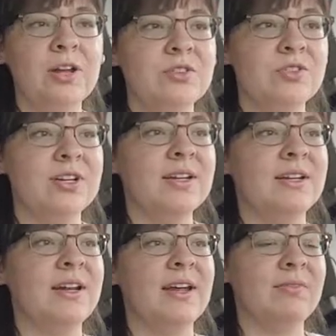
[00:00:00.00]
country,
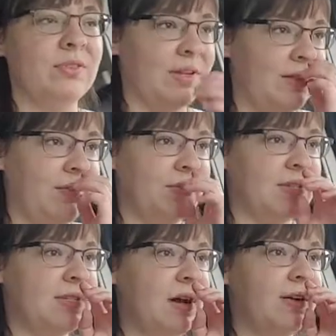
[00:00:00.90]
and I really love
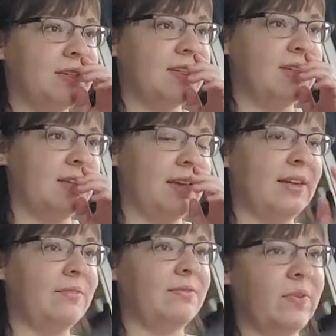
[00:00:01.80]
their songs, and
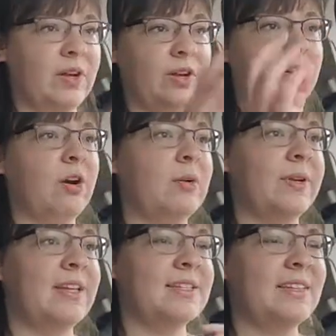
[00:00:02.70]
they have very good
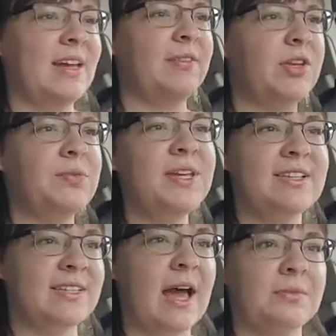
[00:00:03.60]
harmonies, and they have a
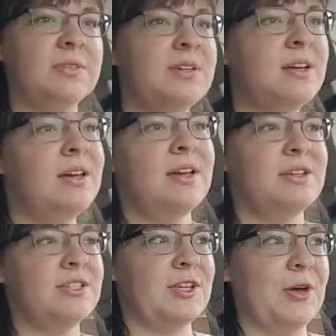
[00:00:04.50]
unique sound.
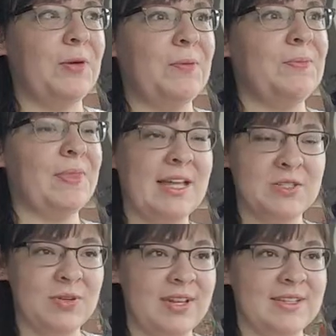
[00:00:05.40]
So
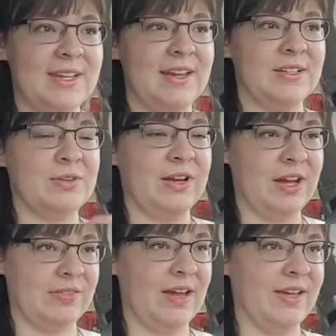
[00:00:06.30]
that's really exciting. So I
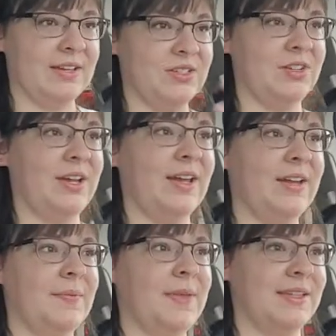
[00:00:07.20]
got that yesterday
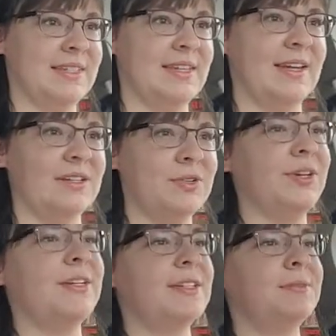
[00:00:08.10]
and I've been listening
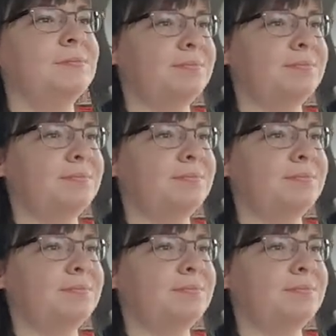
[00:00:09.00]
to it